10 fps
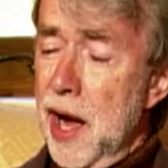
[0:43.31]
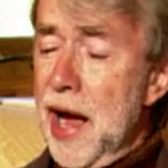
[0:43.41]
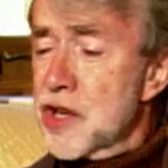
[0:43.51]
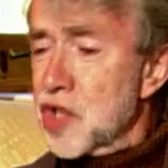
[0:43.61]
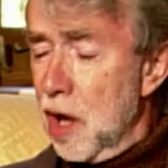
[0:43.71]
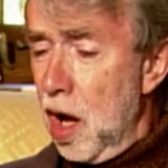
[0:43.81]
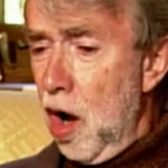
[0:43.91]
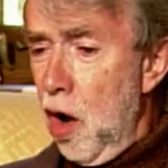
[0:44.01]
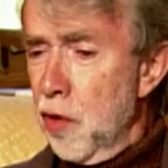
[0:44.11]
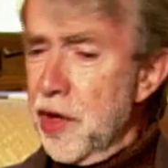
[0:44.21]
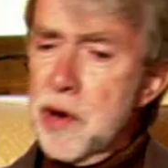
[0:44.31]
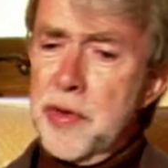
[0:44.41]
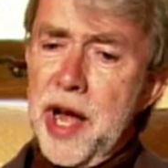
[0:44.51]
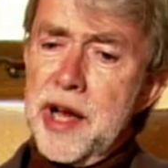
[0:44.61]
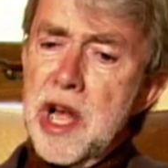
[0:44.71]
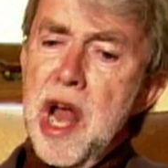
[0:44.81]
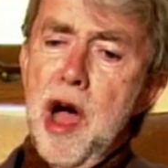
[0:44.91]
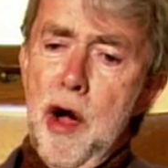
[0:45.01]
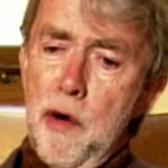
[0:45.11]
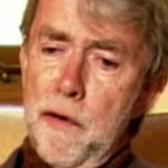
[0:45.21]
And although they
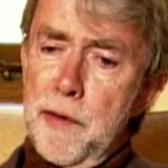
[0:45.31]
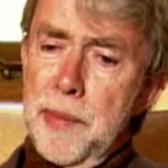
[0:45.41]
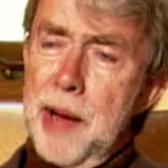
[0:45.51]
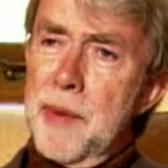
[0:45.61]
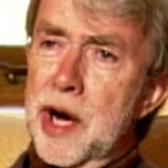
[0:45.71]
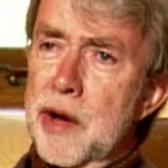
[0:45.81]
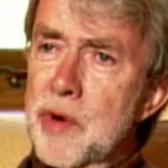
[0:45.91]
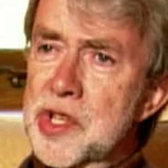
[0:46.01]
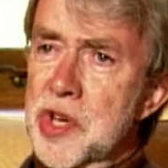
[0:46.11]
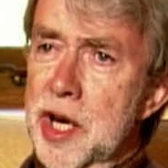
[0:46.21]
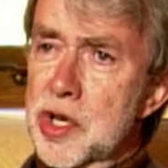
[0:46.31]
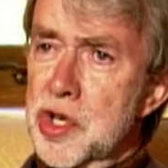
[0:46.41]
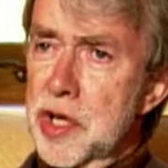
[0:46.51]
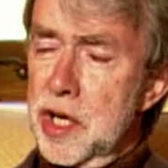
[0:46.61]
know from their market research